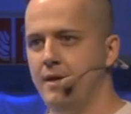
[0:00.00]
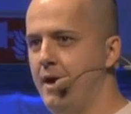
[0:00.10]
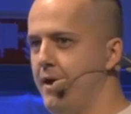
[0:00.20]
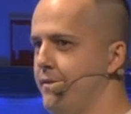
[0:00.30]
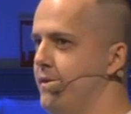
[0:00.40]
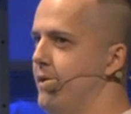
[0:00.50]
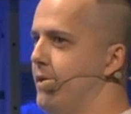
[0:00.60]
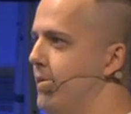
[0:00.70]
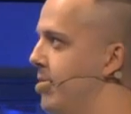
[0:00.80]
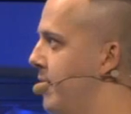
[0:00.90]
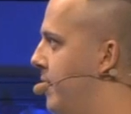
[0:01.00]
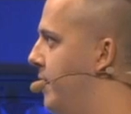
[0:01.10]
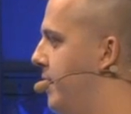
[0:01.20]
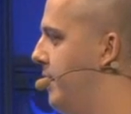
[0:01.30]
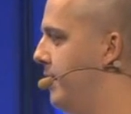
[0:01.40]
And
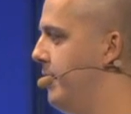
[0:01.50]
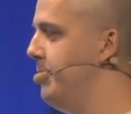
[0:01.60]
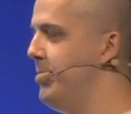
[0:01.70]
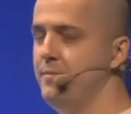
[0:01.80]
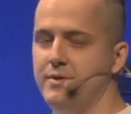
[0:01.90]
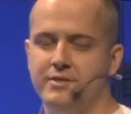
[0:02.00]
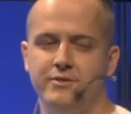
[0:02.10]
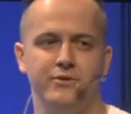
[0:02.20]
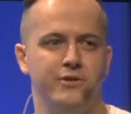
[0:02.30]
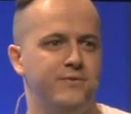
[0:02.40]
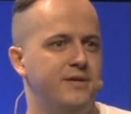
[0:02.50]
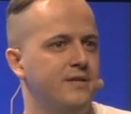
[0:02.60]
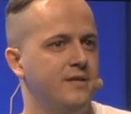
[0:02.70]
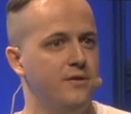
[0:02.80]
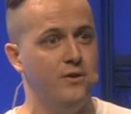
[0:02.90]
the members you
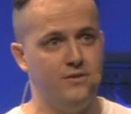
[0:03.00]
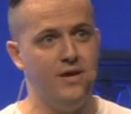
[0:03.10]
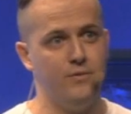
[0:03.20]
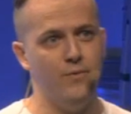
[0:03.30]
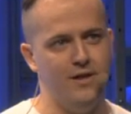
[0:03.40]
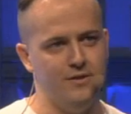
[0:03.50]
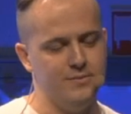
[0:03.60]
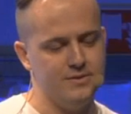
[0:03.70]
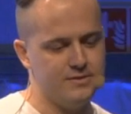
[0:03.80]
convert that are not that valuable.